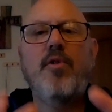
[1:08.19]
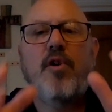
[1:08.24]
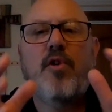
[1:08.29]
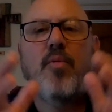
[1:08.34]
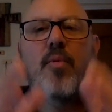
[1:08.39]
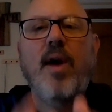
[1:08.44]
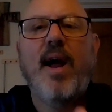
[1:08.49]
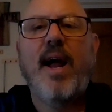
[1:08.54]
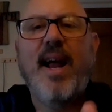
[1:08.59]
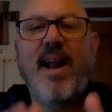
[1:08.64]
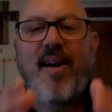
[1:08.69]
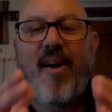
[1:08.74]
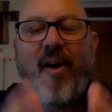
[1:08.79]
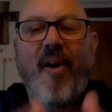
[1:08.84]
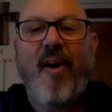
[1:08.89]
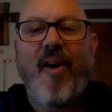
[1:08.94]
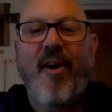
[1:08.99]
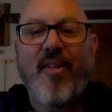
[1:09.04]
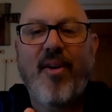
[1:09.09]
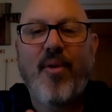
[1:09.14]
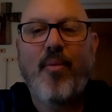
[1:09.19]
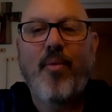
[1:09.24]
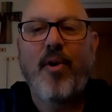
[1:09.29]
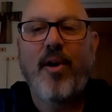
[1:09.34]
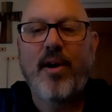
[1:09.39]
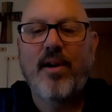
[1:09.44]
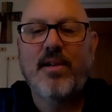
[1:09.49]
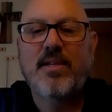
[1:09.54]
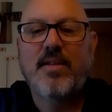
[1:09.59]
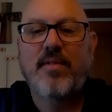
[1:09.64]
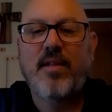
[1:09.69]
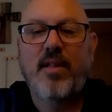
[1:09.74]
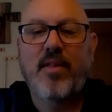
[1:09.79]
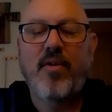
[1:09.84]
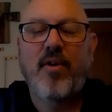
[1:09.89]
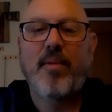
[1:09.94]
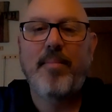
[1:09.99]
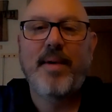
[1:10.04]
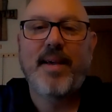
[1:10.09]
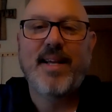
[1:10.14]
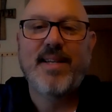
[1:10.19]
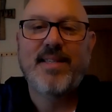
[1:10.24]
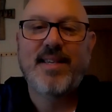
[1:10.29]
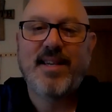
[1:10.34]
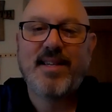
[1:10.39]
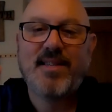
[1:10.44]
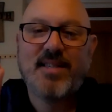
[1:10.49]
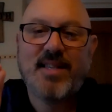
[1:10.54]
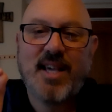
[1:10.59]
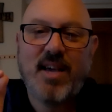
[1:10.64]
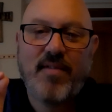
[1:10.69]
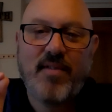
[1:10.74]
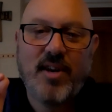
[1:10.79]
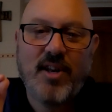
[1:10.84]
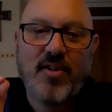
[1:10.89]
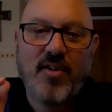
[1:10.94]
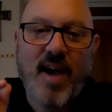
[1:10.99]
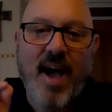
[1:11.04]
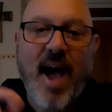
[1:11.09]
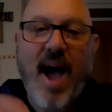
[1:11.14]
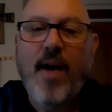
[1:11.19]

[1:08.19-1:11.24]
Great are the works of the Lord because he has given you